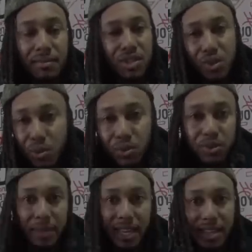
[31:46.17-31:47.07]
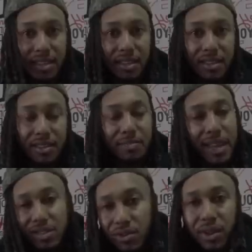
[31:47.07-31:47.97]
Choose, man. Just
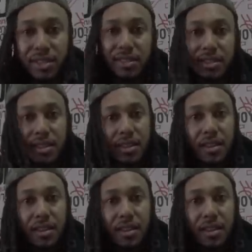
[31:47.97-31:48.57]
make a choice.